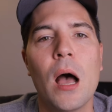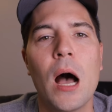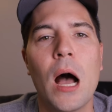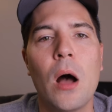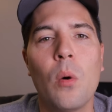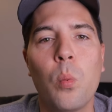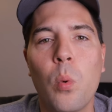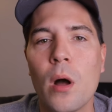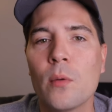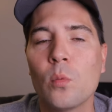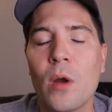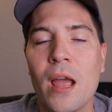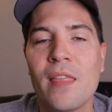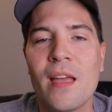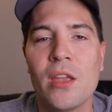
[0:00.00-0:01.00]
Uh,
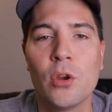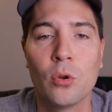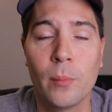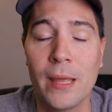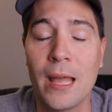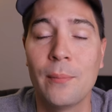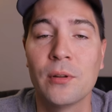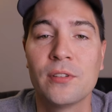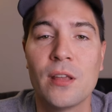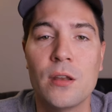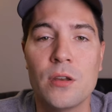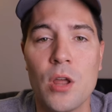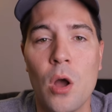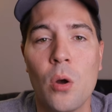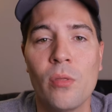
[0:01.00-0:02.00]
one way that you'll be able to
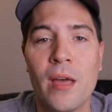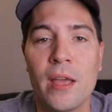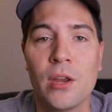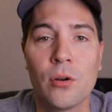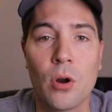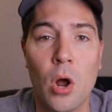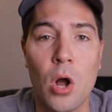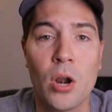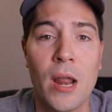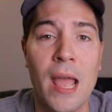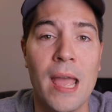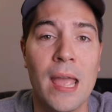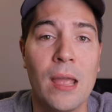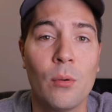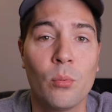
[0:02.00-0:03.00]
know that you're on
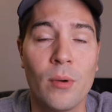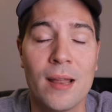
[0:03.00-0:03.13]
a